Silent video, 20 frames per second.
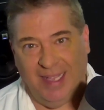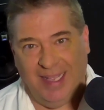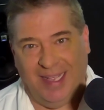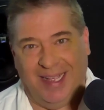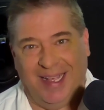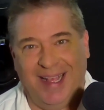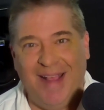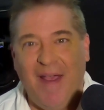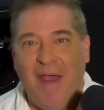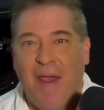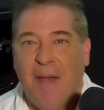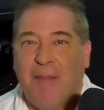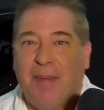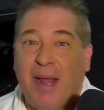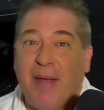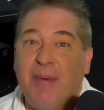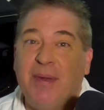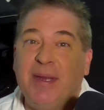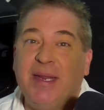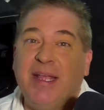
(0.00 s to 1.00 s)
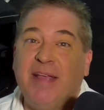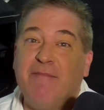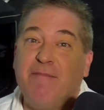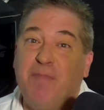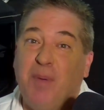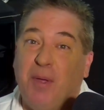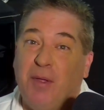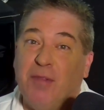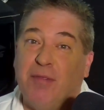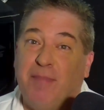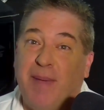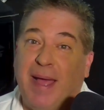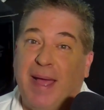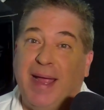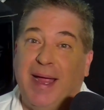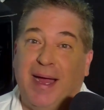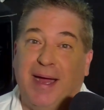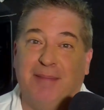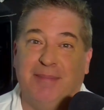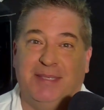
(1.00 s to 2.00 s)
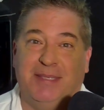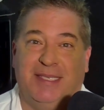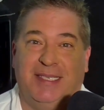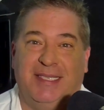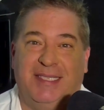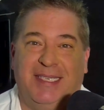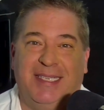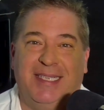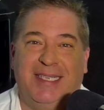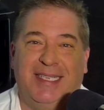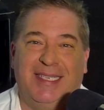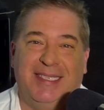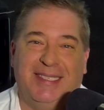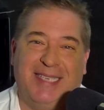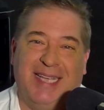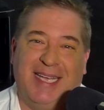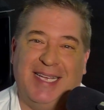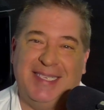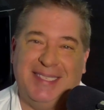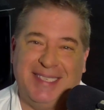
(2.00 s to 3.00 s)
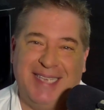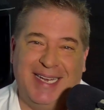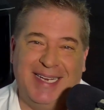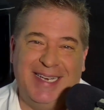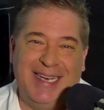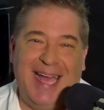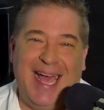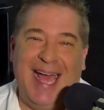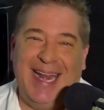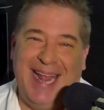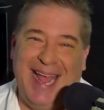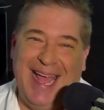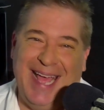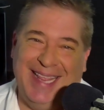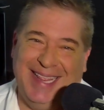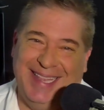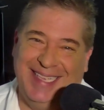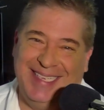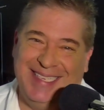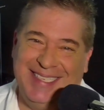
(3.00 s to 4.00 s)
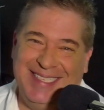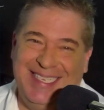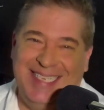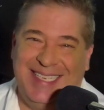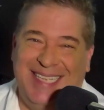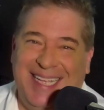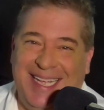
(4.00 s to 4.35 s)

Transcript: But I would give both my arms to see this test on non-athletes.